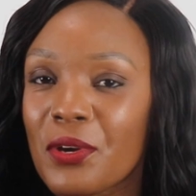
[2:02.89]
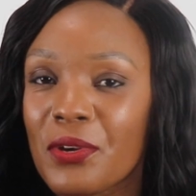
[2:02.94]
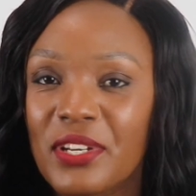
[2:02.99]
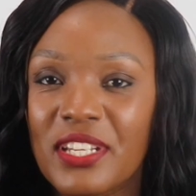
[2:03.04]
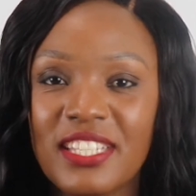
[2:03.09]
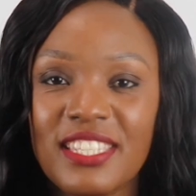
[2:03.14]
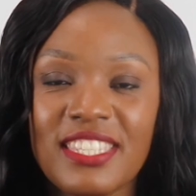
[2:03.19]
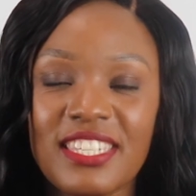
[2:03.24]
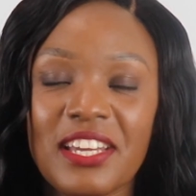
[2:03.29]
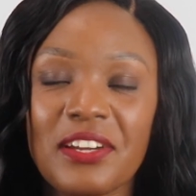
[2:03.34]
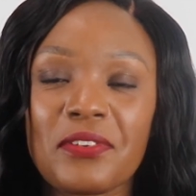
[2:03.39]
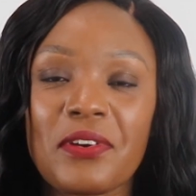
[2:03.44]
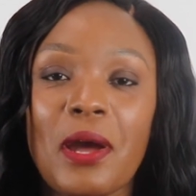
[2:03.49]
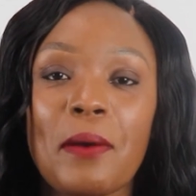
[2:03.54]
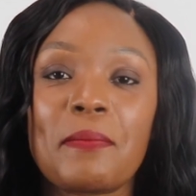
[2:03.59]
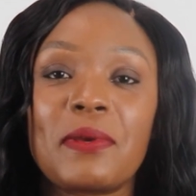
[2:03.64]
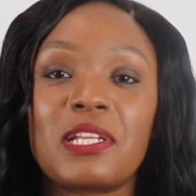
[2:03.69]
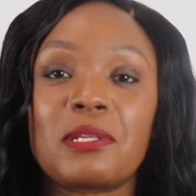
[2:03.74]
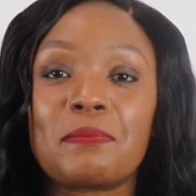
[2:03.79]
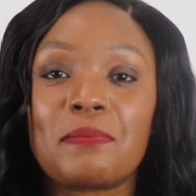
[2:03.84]
on
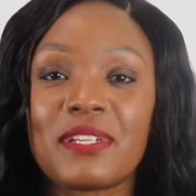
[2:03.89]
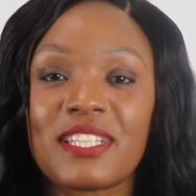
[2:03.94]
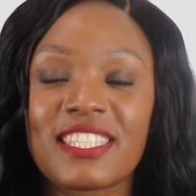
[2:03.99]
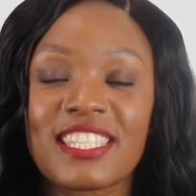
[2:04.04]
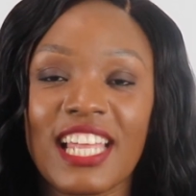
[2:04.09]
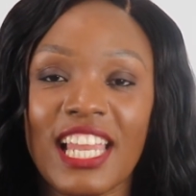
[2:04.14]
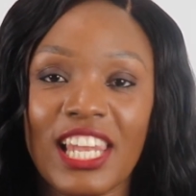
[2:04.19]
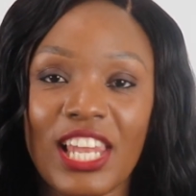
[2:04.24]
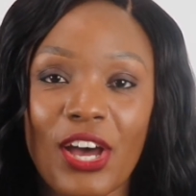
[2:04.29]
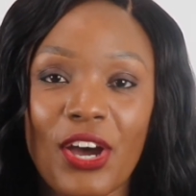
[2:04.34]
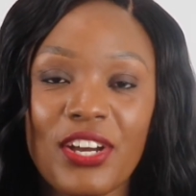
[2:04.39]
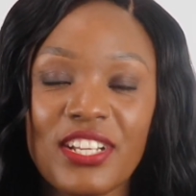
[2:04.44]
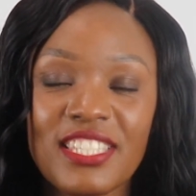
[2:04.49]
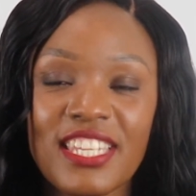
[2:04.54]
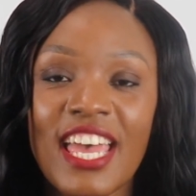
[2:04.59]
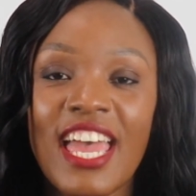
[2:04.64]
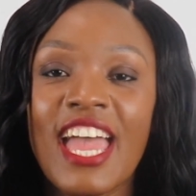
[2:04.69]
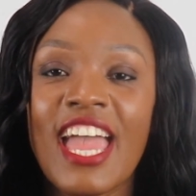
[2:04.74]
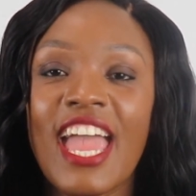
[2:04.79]
Instagram. It means a lot,